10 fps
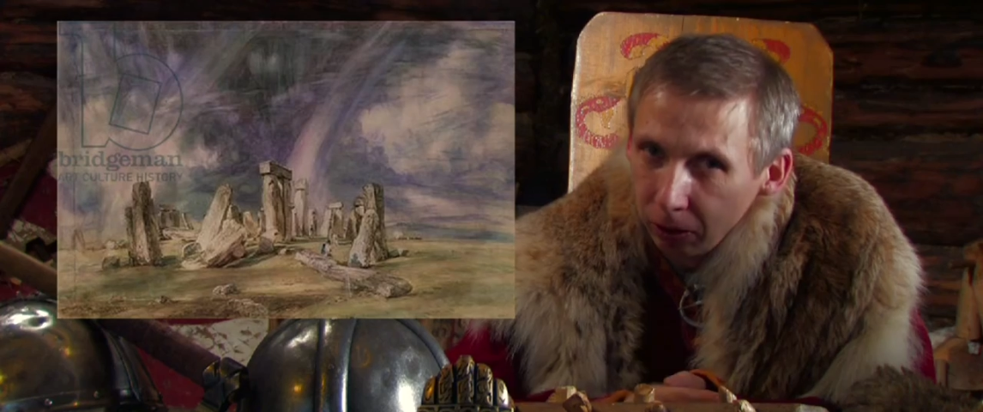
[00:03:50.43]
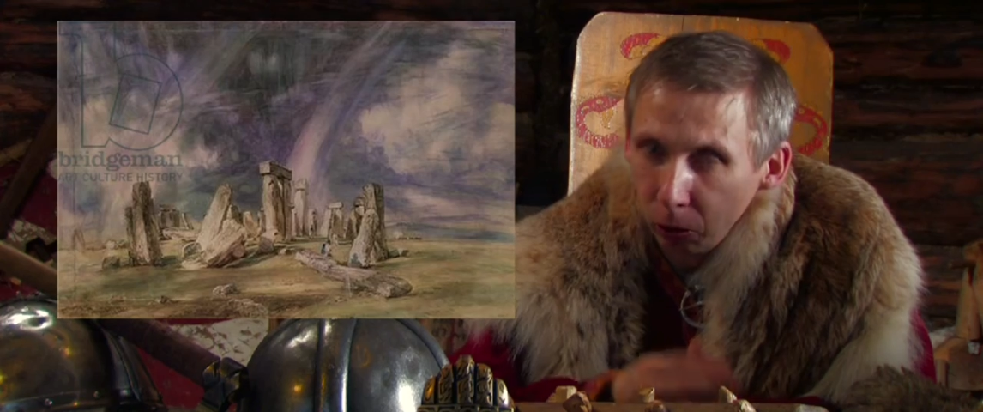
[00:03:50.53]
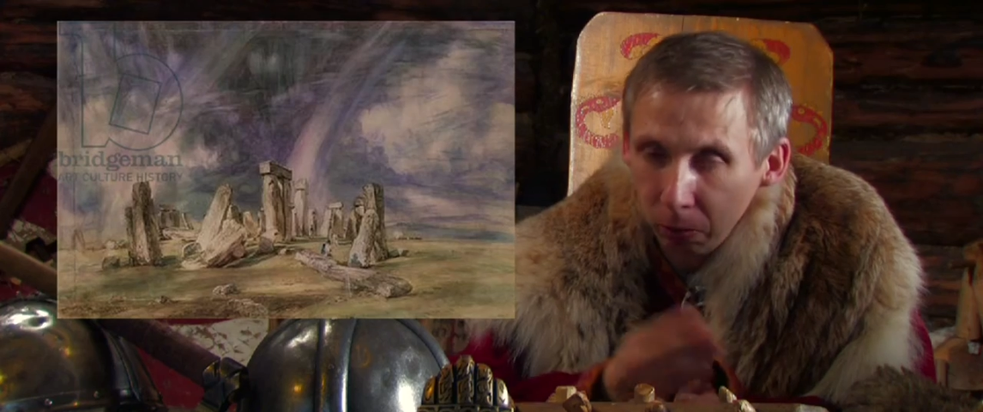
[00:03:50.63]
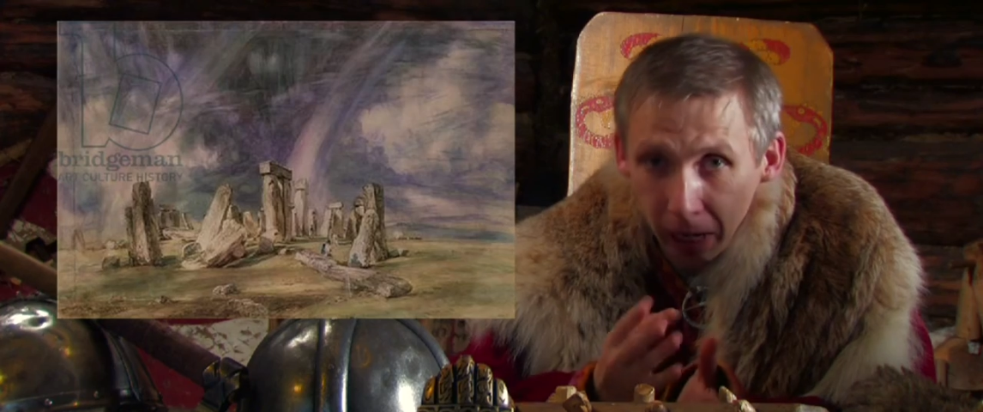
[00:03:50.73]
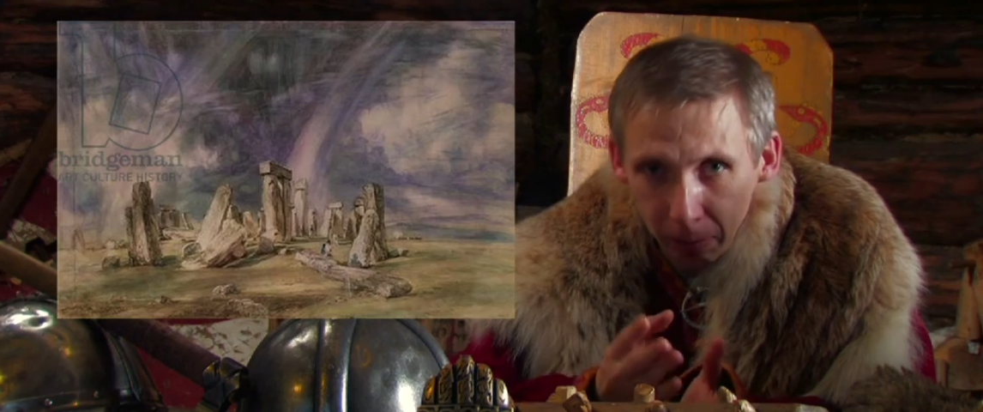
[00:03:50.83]

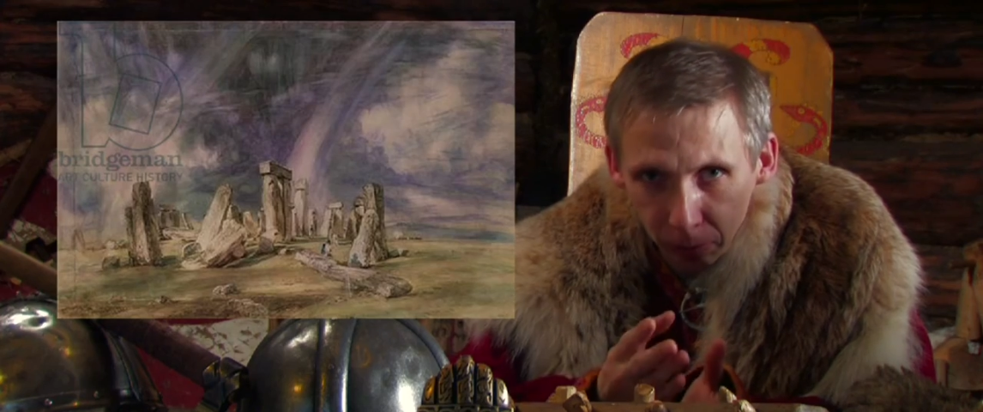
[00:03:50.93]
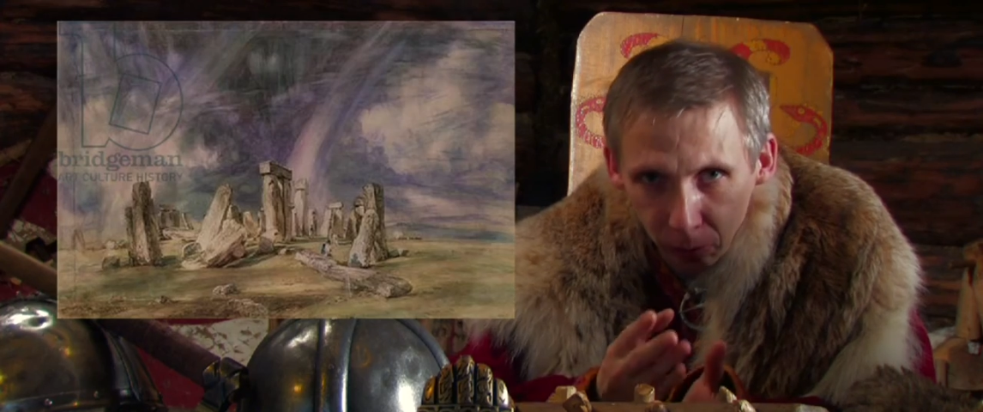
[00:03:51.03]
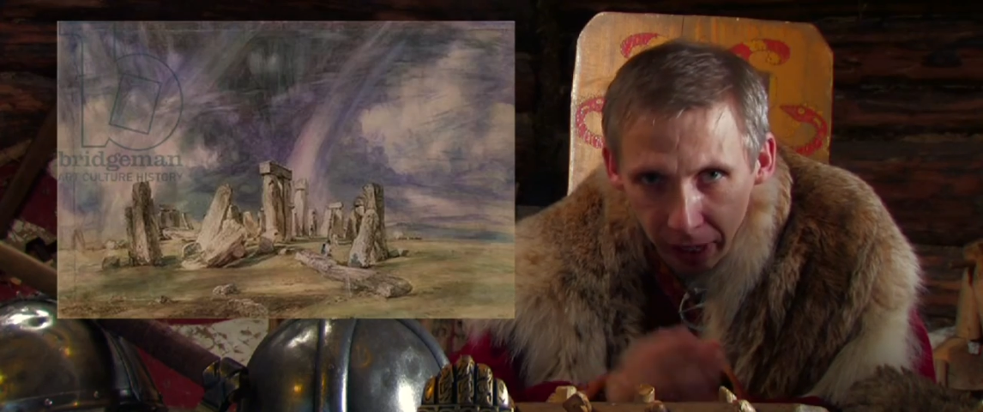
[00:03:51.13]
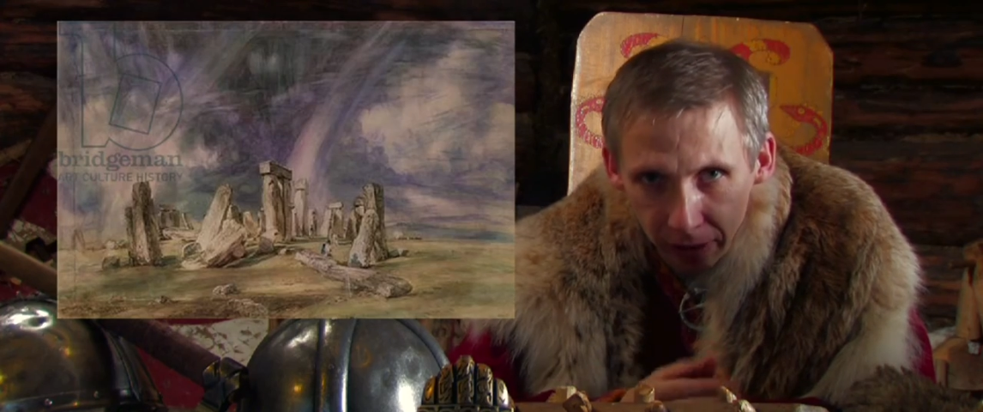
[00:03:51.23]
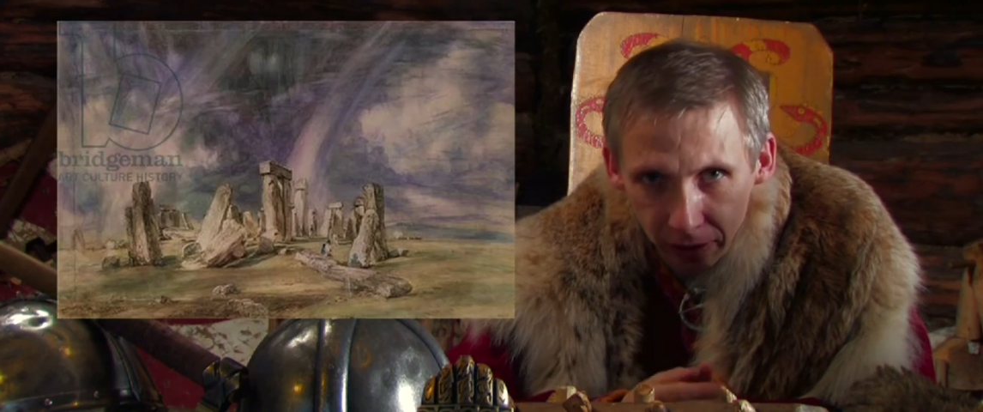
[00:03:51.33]
to be able
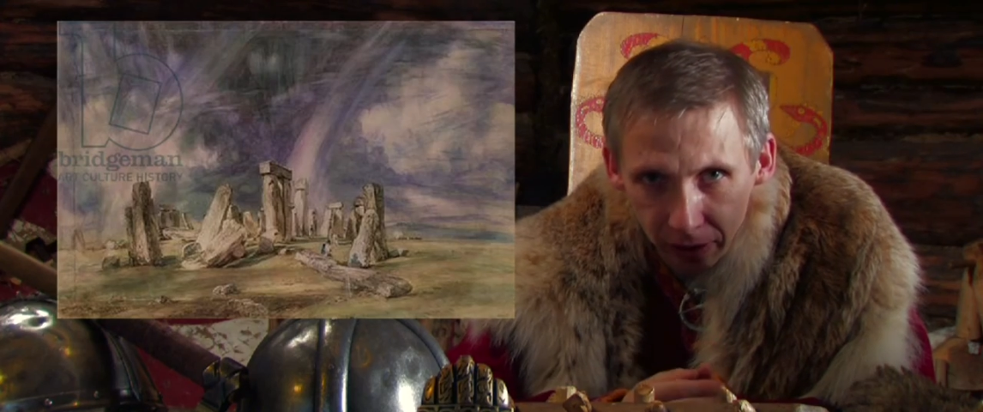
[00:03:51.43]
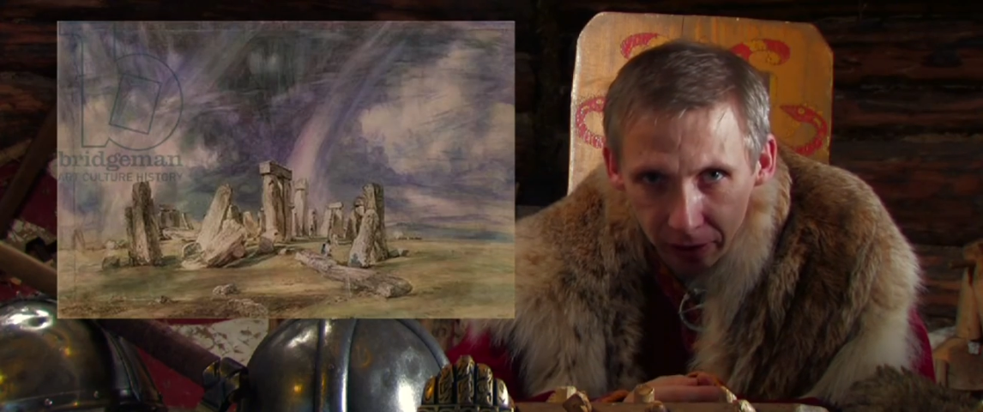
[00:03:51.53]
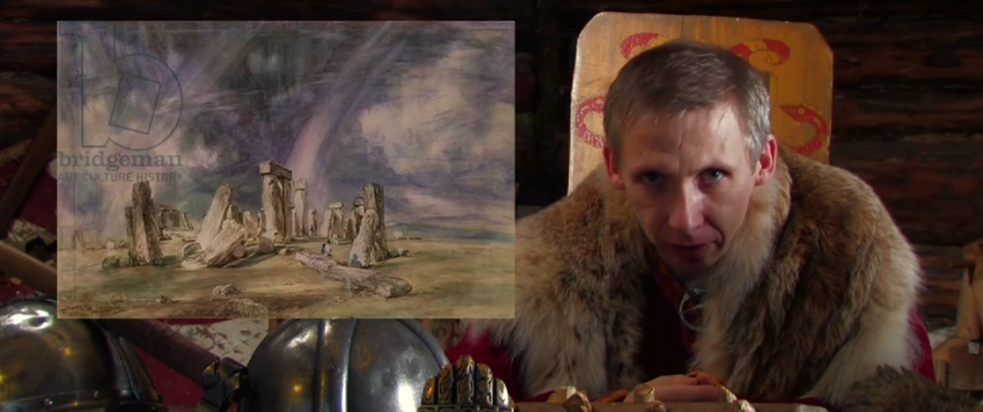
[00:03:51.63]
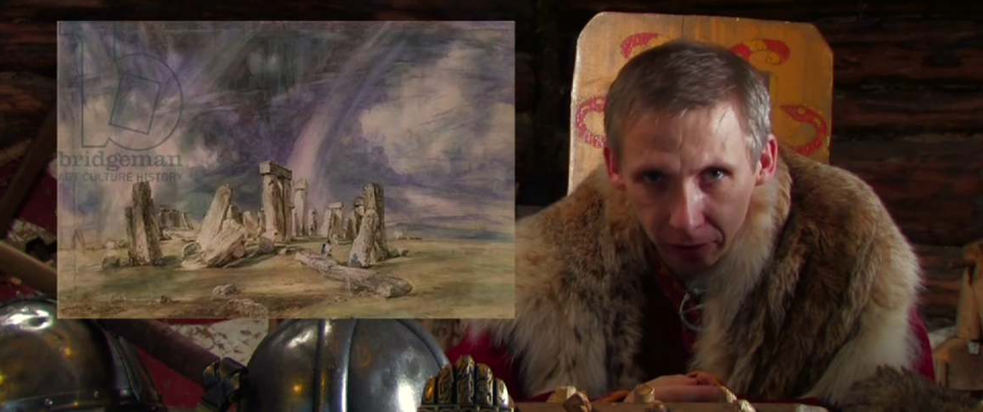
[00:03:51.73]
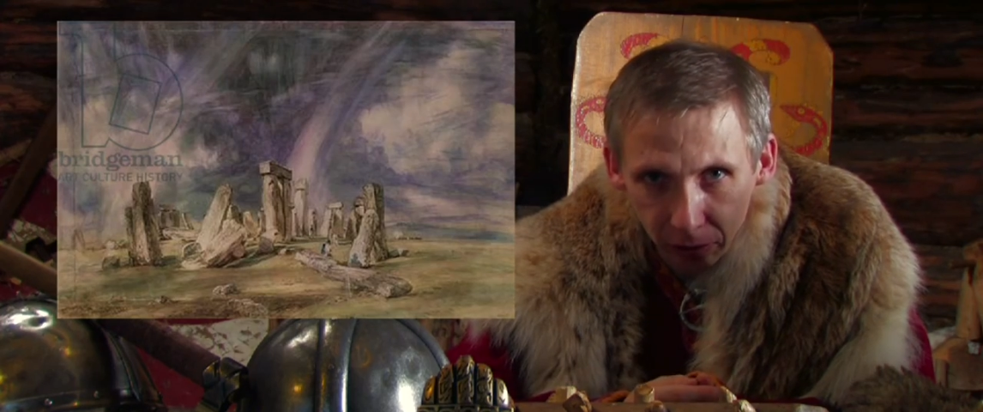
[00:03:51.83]
to enter
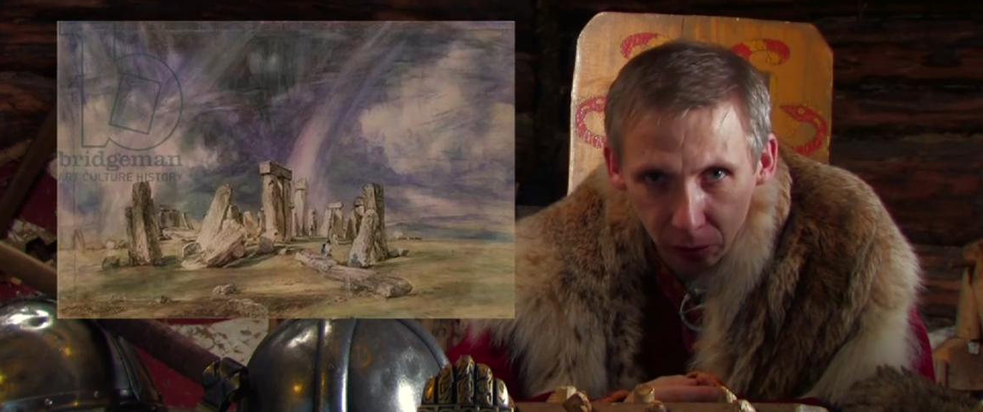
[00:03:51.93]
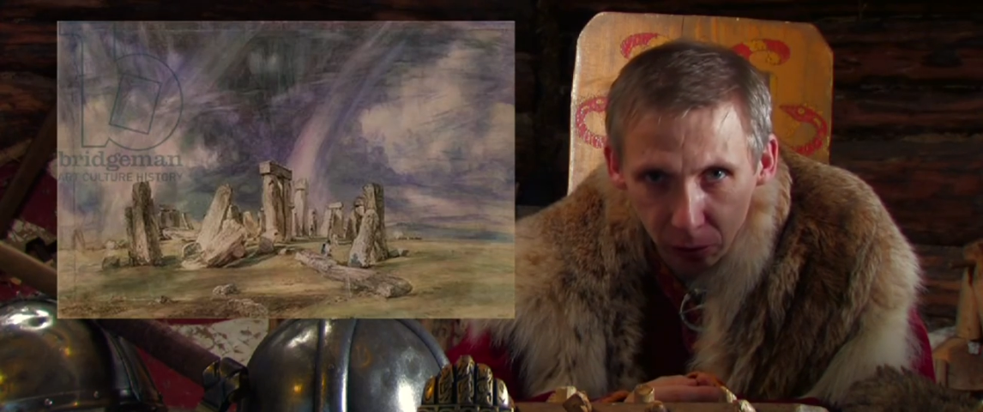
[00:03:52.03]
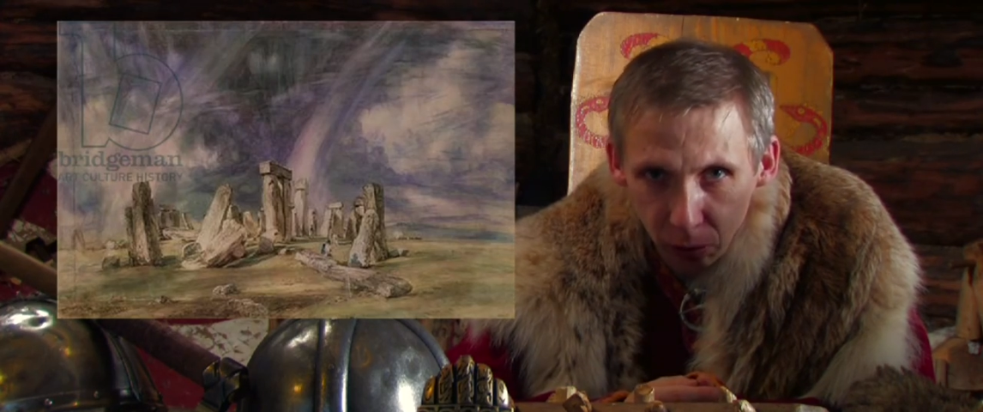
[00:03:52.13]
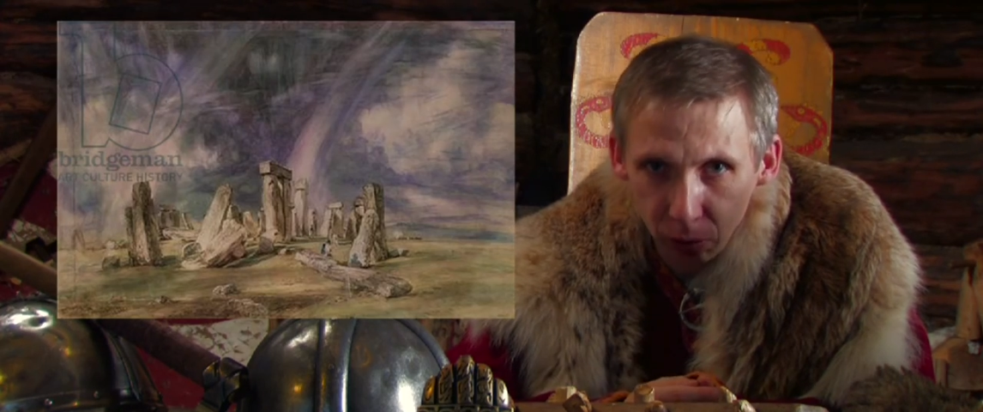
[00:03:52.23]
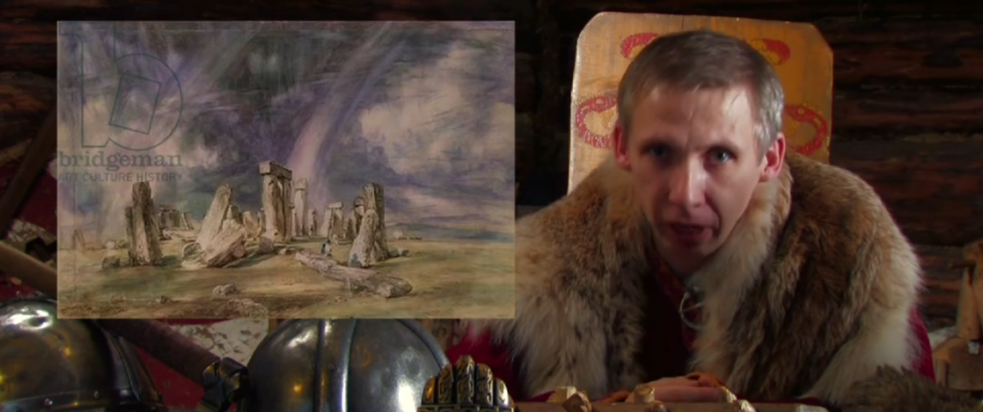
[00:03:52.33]

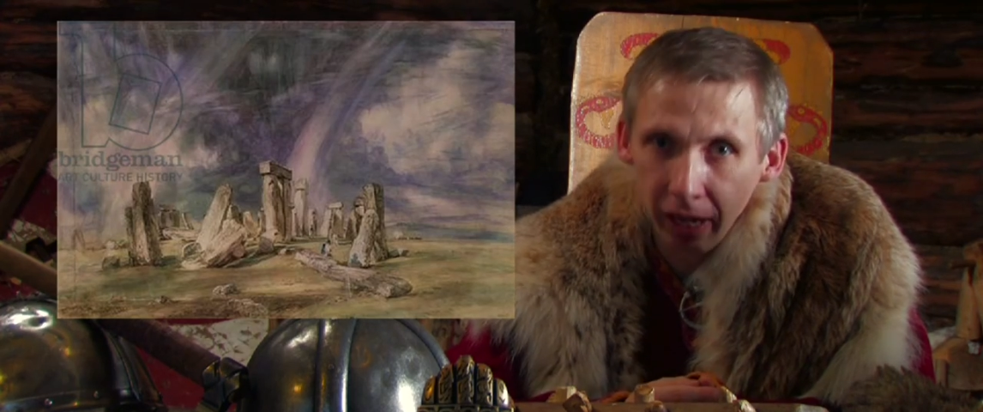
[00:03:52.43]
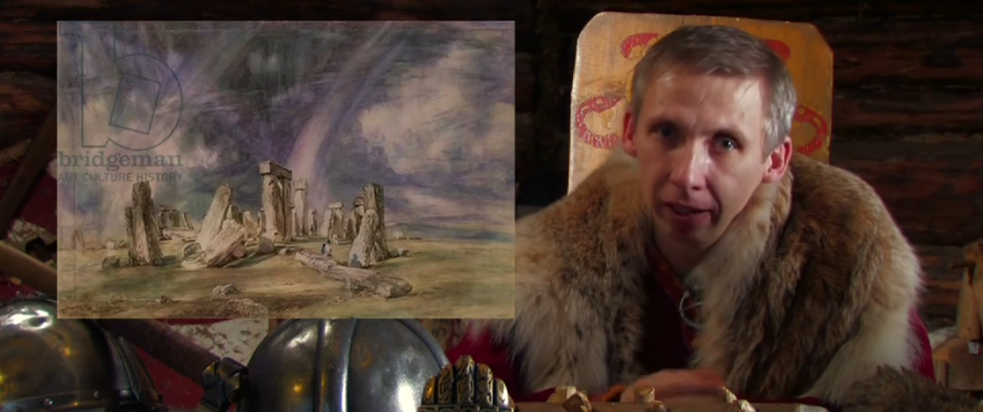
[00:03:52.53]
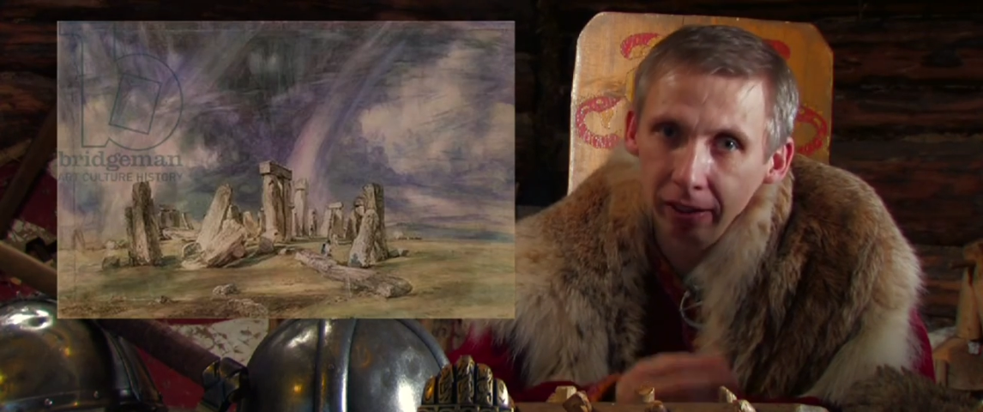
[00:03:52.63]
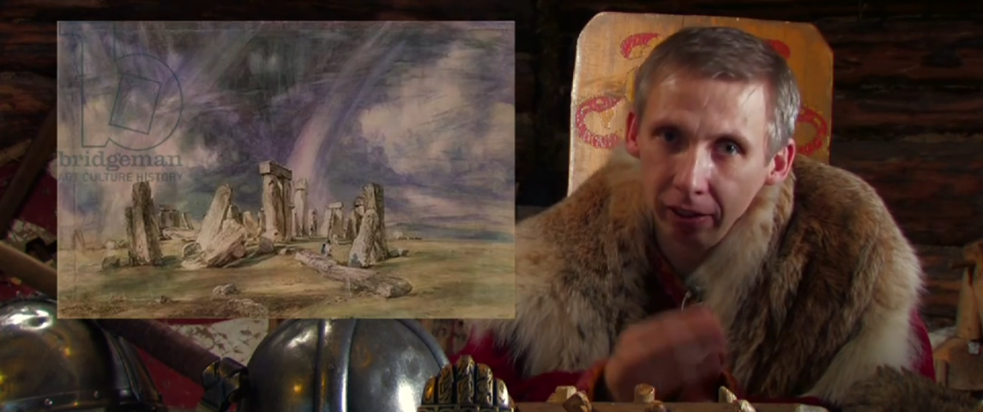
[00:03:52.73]
to the